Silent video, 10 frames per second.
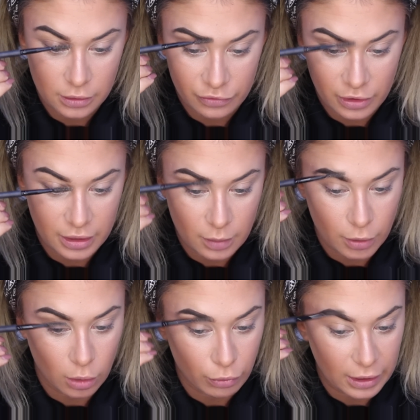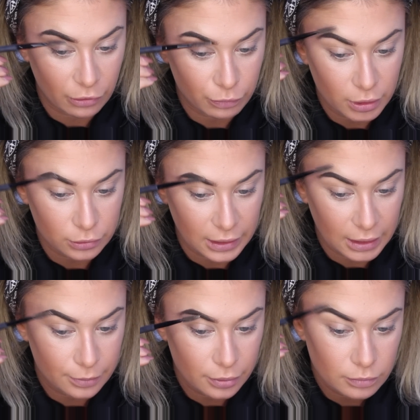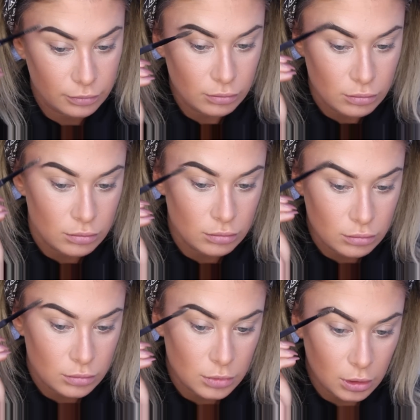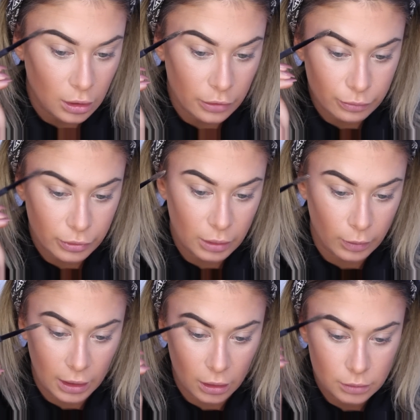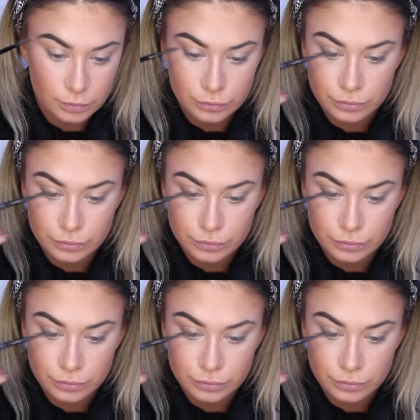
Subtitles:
because I think bold brows, bold lip goes pretty well.